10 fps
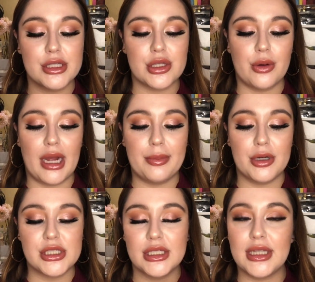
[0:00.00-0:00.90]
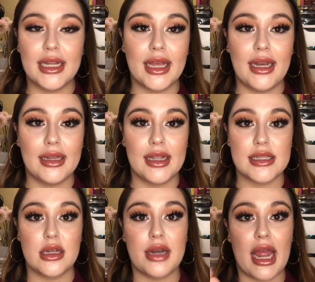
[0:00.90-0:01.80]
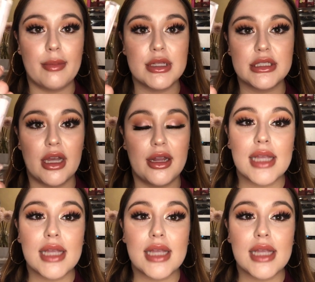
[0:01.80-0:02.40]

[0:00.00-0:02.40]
So I personally like getting this on Amazon.